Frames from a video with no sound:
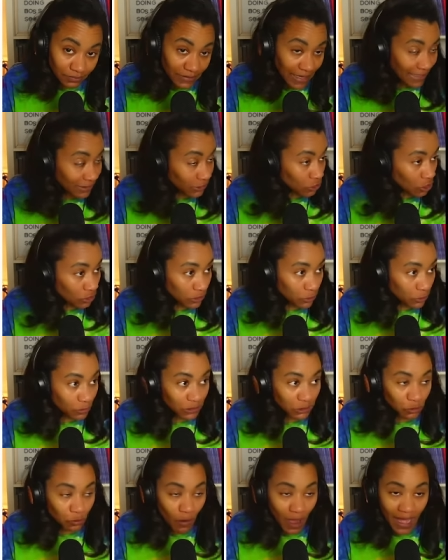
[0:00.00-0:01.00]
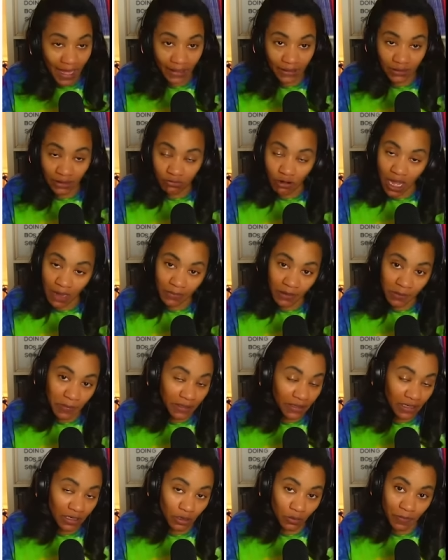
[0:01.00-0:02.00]
That's the only reason why
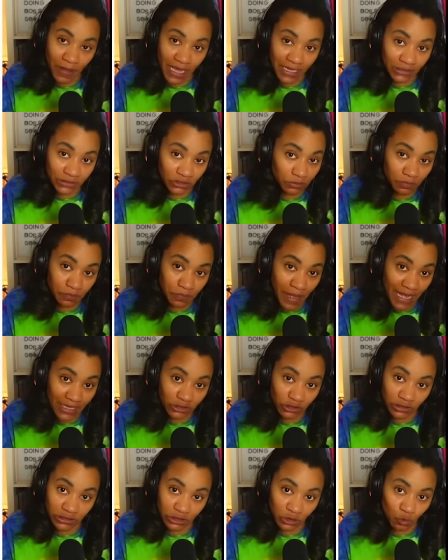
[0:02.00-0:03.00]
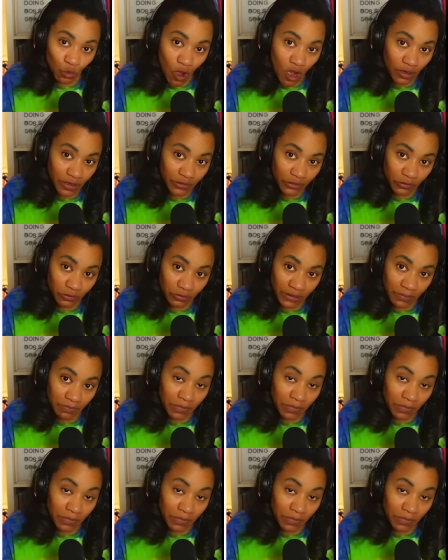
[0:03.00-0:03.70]
Kwame Kilpatrick is walking three.